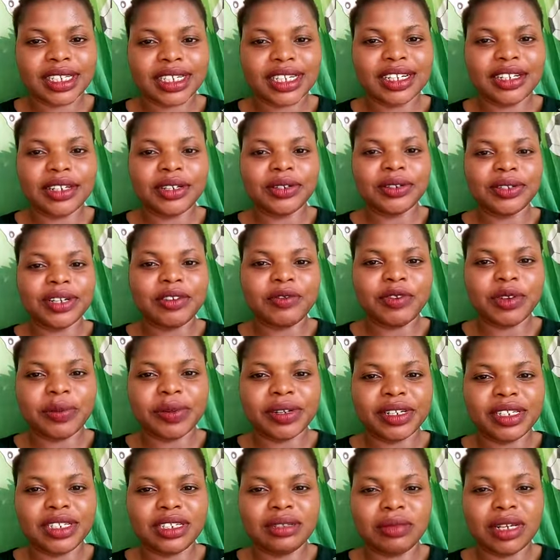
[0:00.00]
Hello,
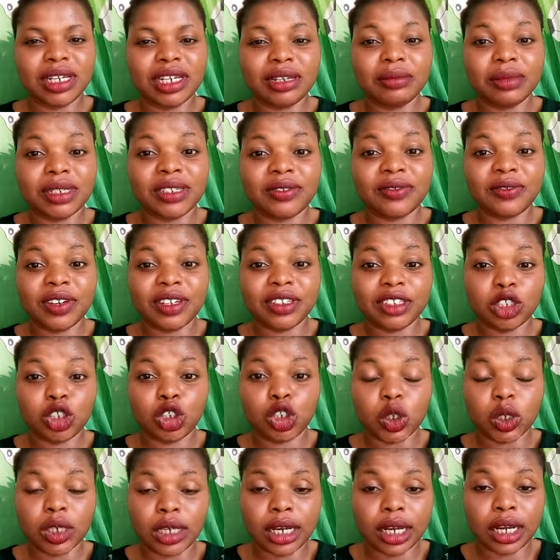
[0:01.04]
everybody. My name is Faith
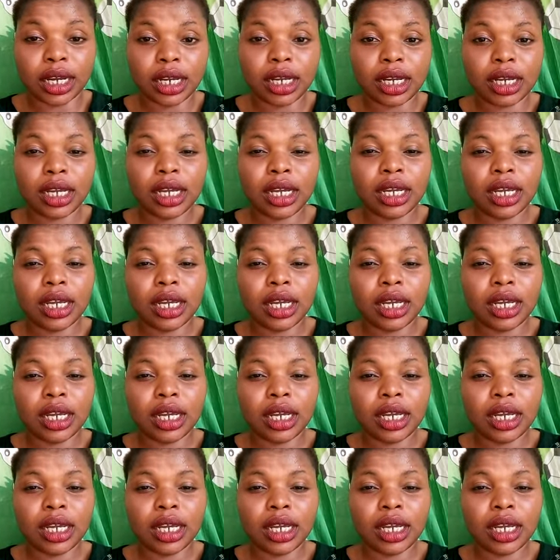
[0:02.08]
Ishola.